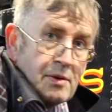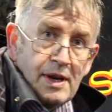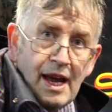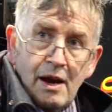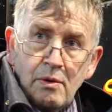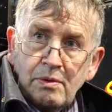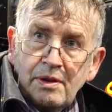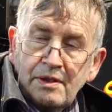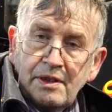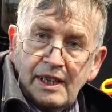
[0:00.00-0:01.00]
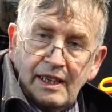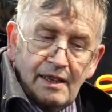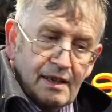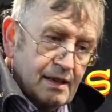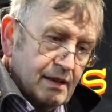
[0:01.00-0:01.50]
now
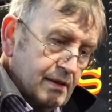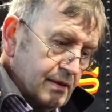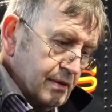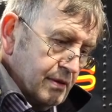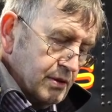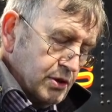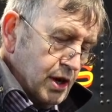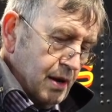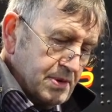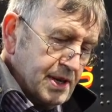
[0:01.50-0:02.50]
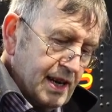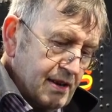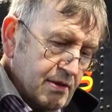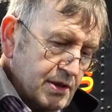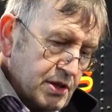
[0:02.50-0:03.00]
the chaps
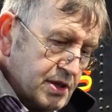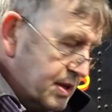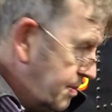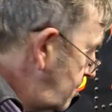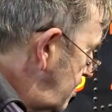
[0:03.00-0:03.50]
here are just